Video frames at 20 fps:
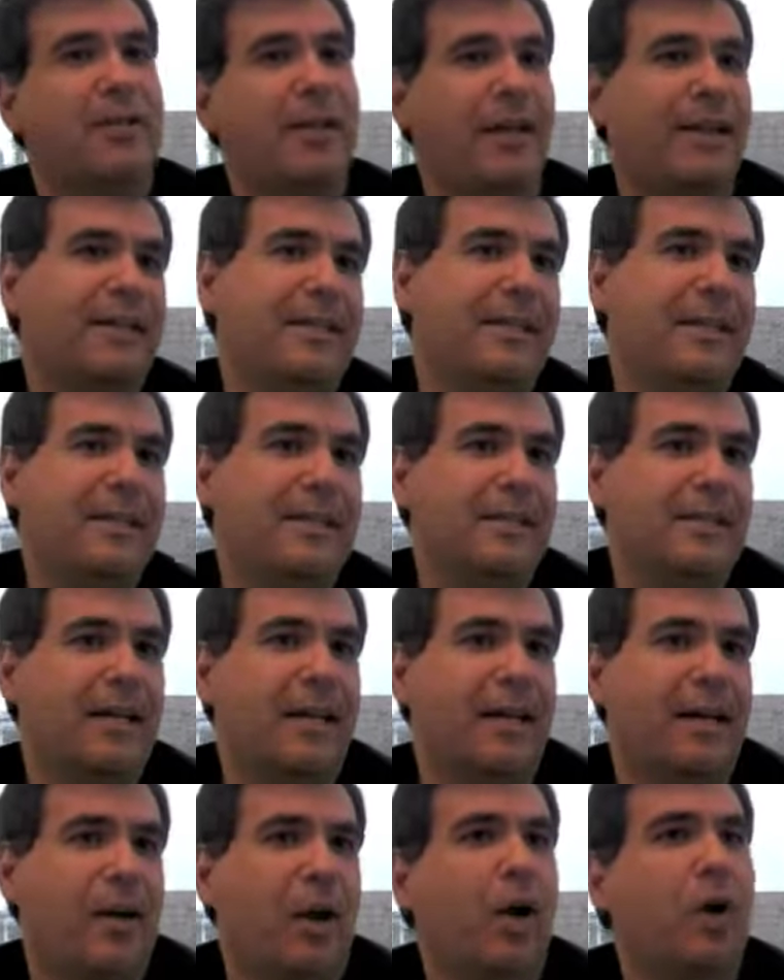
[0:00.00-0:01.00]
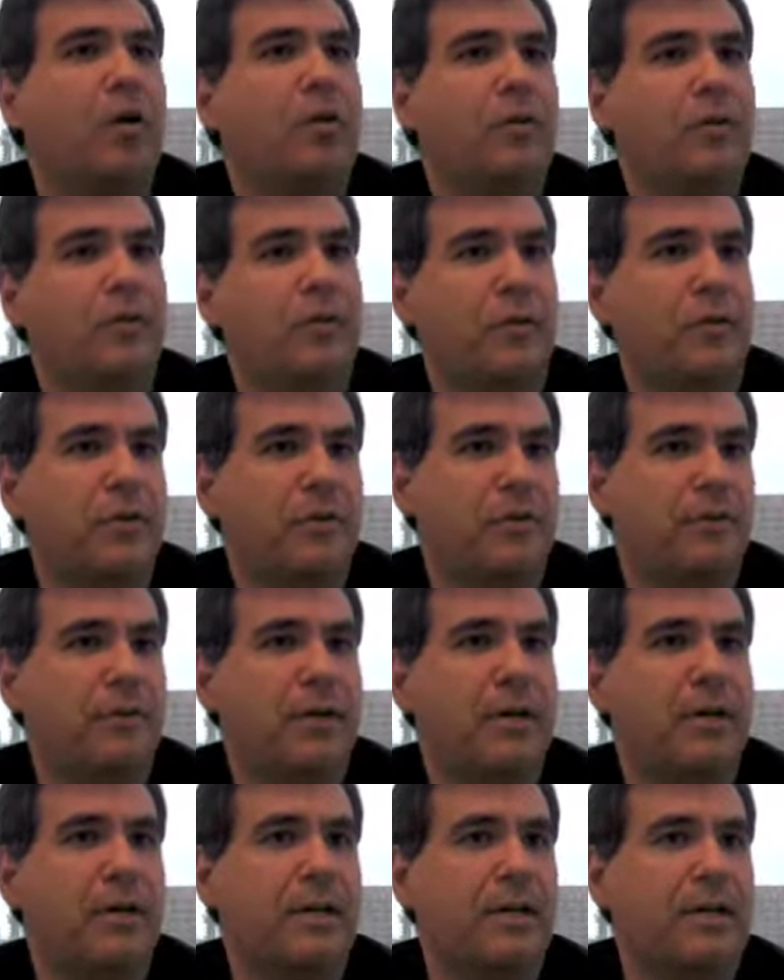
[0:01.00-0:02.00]
The idea is that all of those
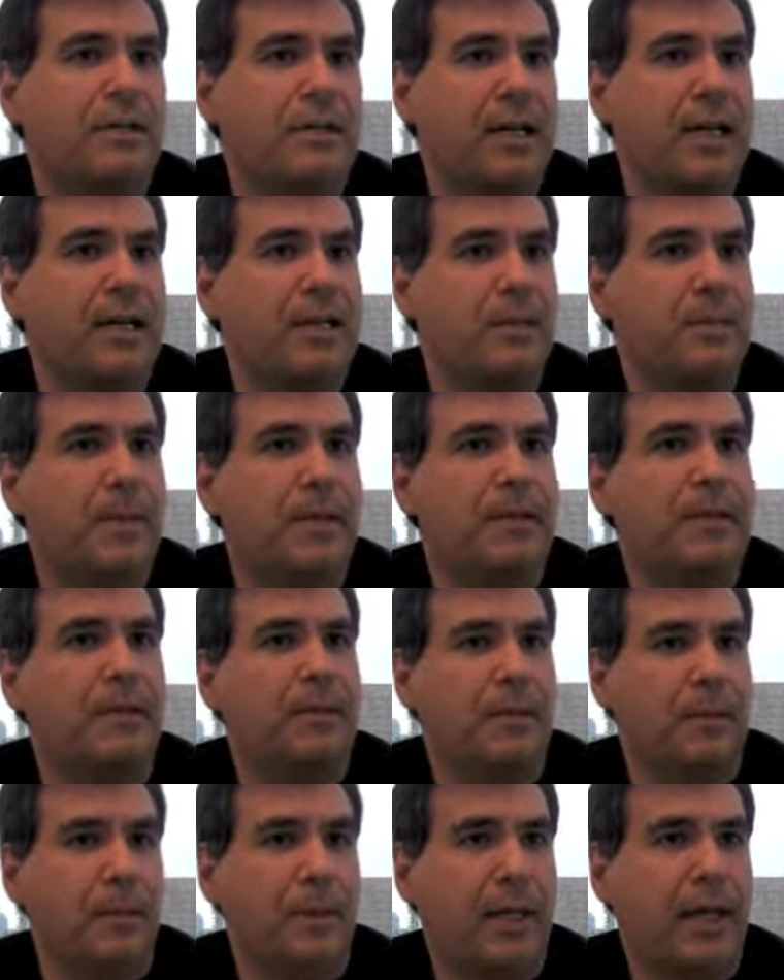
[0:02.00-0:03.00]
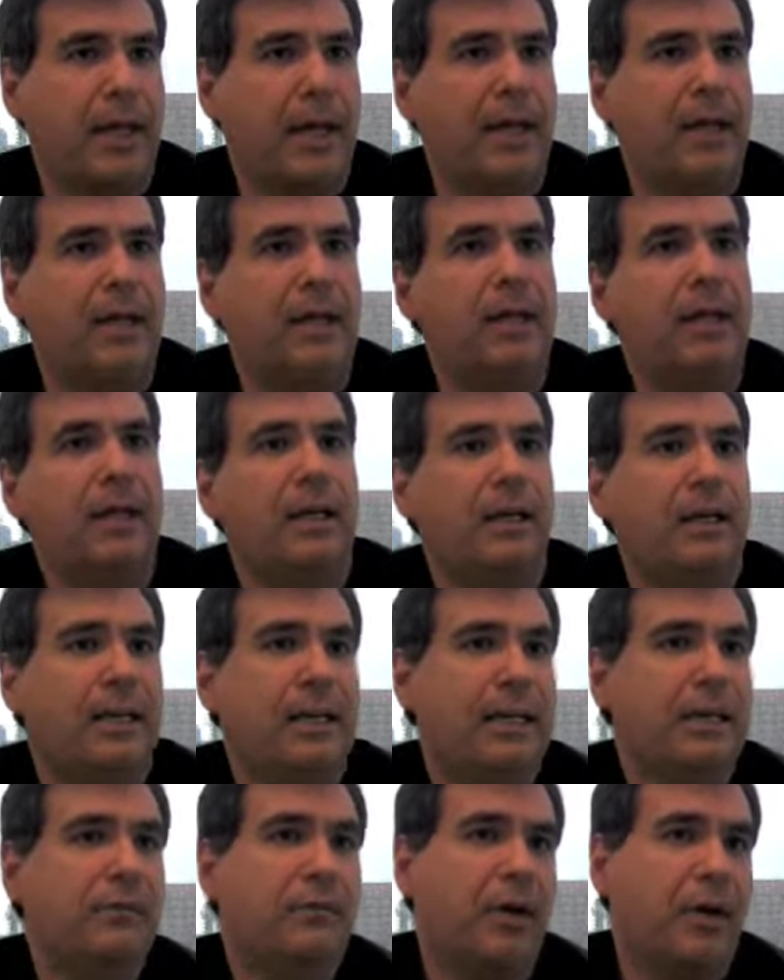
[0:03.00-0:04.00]
various aspects of the plan
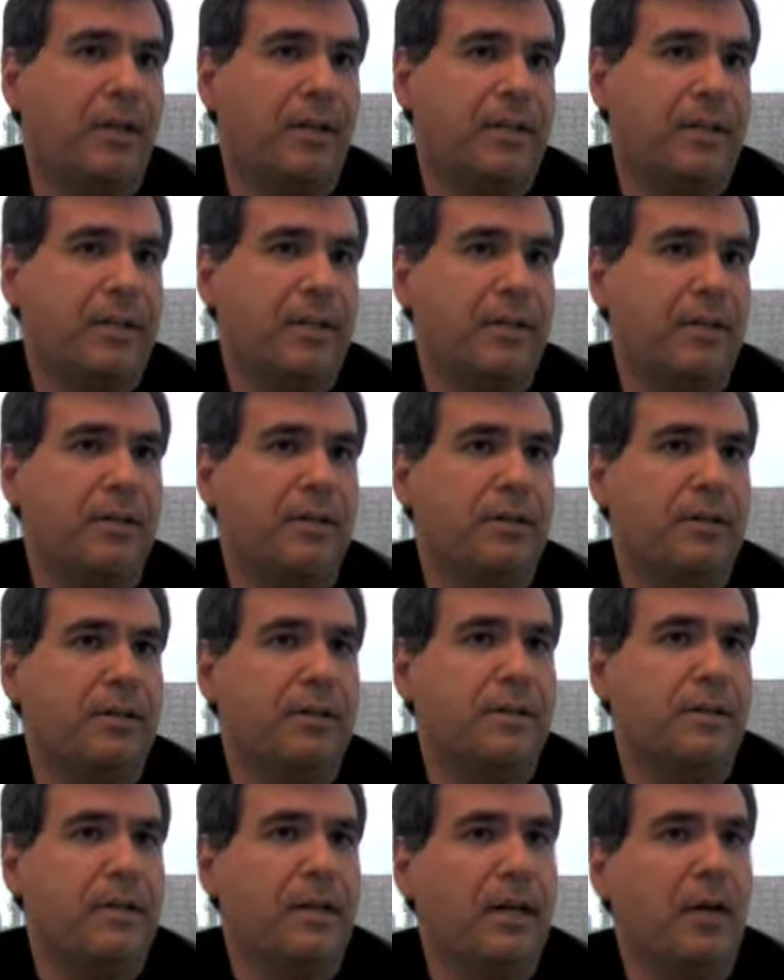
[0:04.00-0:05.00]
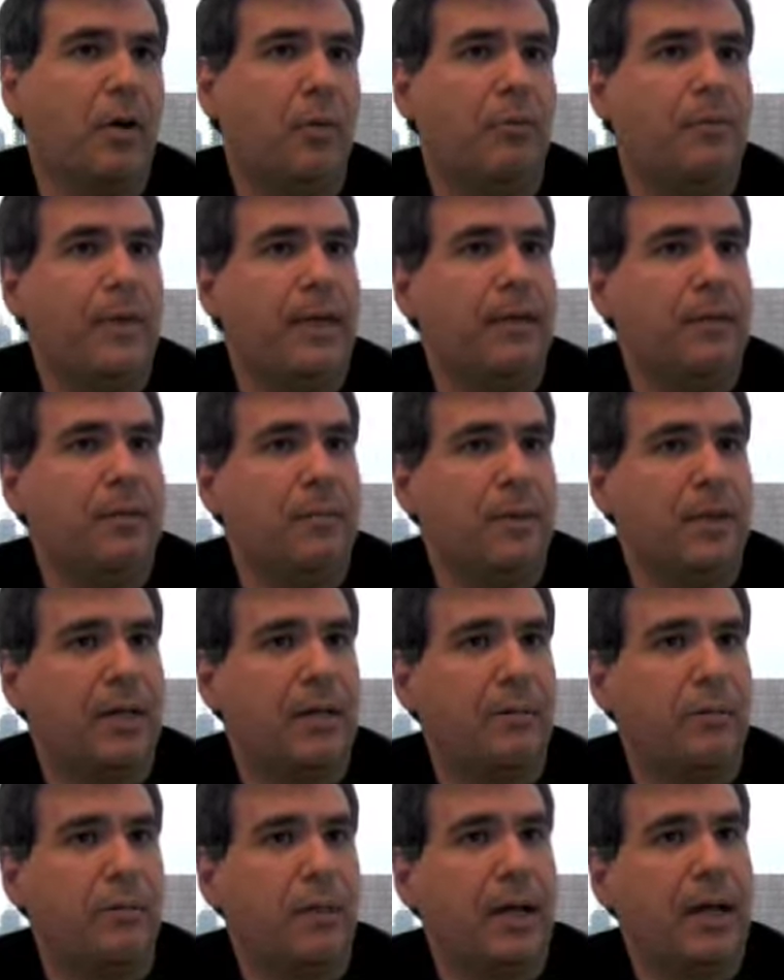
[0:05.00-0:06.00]
need volunteers to help make them
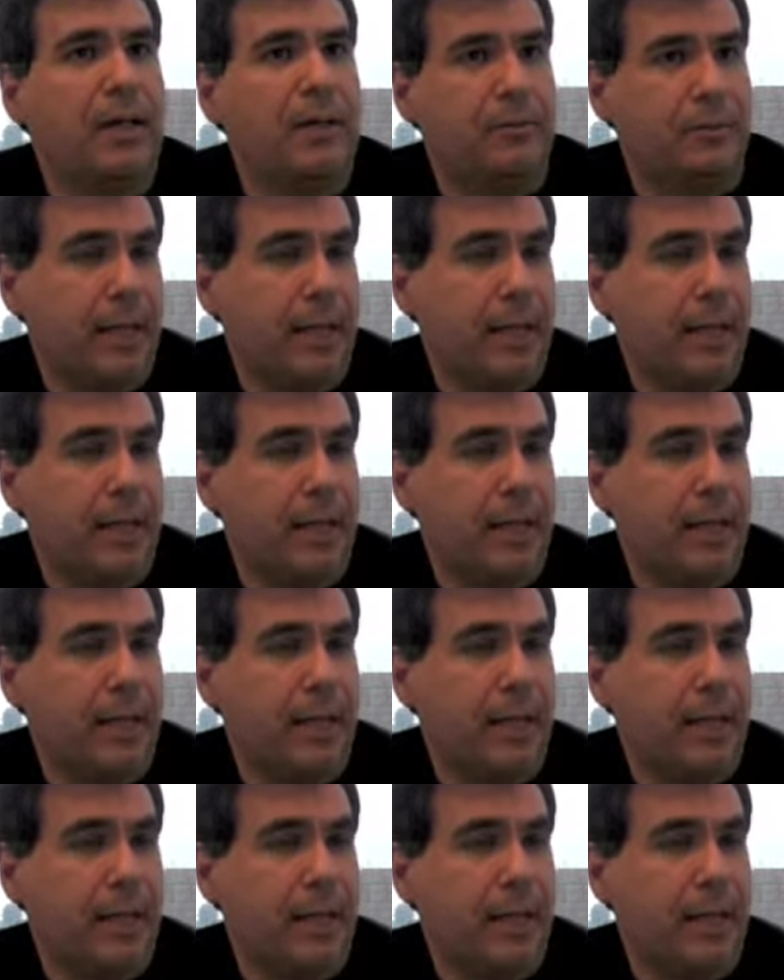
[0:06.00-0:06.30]
become a